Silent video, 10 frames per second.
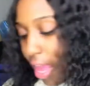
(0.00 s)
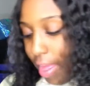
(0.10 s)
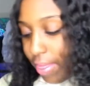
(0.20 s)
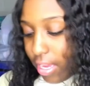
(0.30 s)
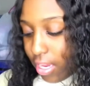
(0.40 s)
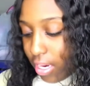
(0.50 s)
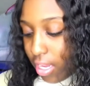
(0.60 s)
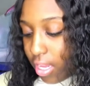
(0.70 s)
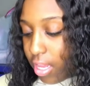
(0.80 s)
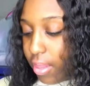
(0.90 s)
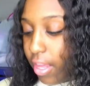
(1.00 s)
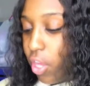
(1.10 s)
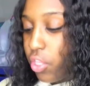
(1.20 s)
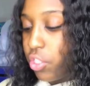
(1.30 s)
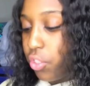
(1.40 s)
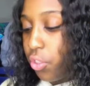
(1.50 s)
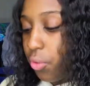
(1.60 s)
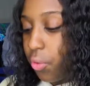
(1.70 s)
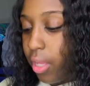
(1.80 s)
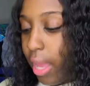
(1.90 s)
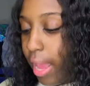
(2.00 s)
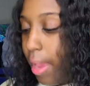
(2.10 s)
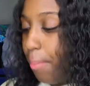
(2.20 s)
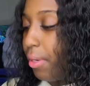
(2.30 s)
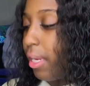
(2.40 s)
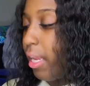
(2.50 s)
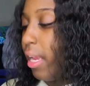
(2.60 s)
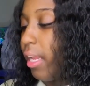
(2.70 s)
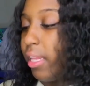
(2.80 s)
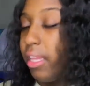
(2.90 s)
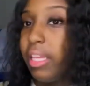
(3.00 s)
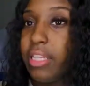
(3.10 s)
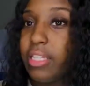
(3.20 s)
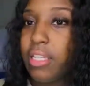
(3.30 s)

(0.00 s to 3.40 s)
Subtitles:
And then they also had put in these